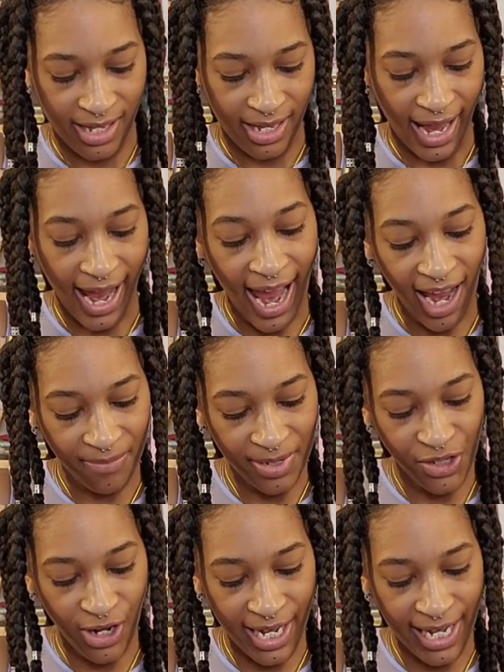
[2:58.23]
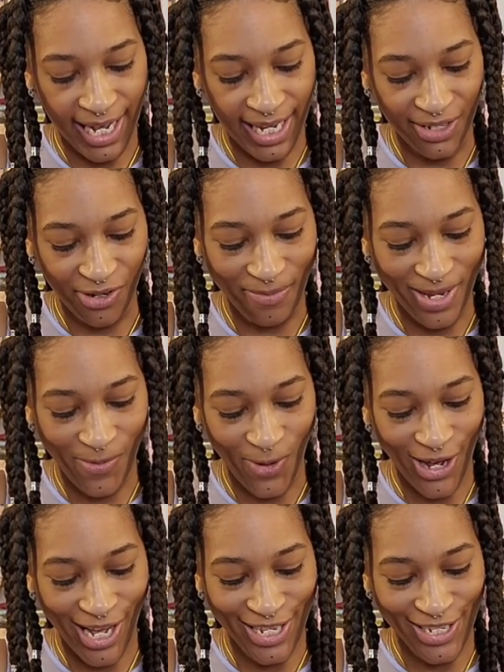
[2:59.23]
I have been trying to get a little bit more
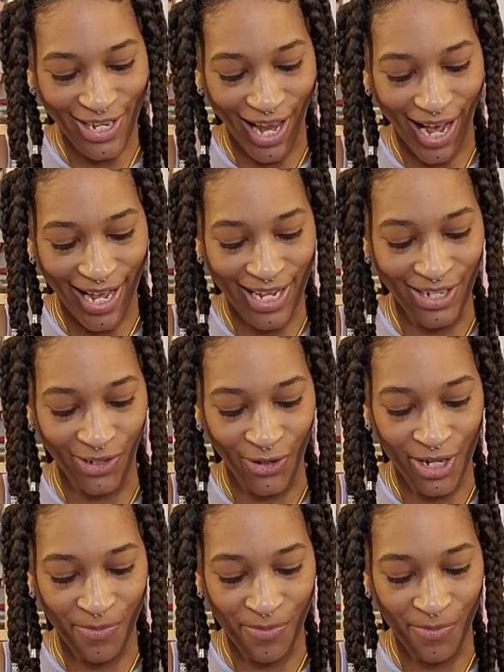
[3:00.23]
insight and learning